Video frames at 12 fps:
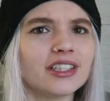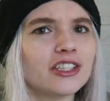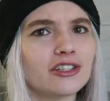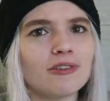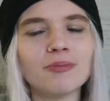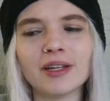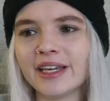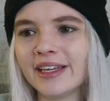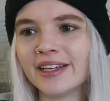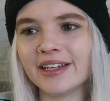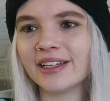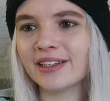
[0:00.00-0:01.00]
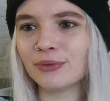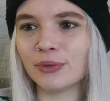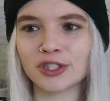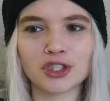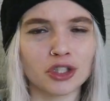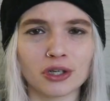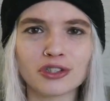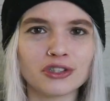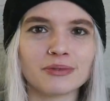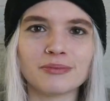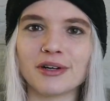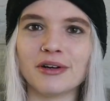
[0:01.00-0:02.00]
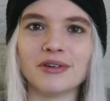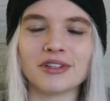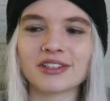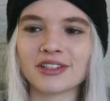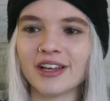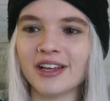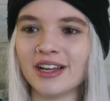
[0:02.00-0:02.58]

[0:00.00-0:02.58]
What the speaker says: Did y'all play it? What shocked you the most?